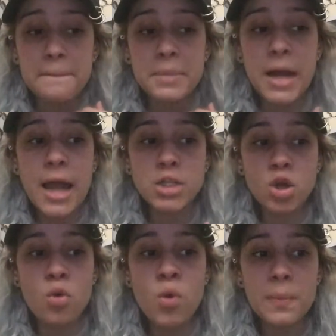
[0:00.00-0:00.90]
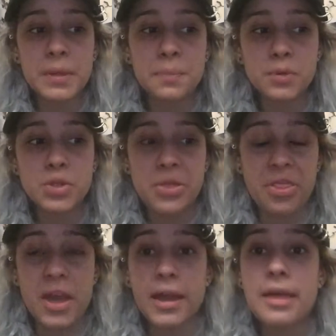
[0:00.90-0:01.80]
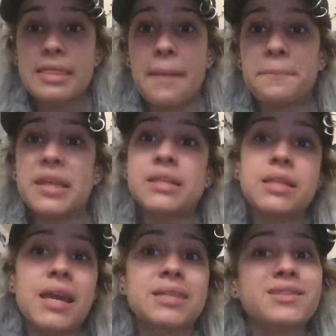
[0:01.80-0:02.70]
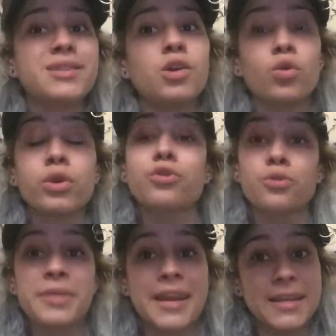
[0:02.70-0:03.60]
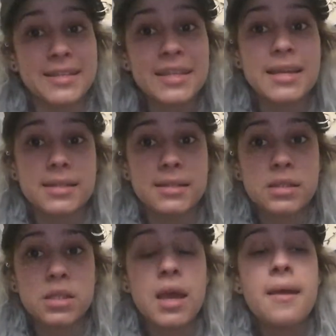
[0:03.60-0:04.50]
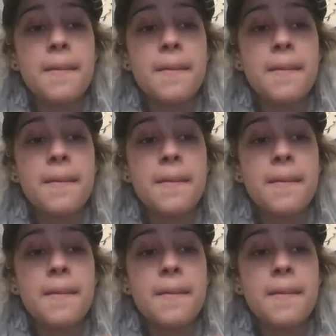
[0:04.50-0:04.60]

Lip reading: But I don't want people to think that BTS is the only group that exists.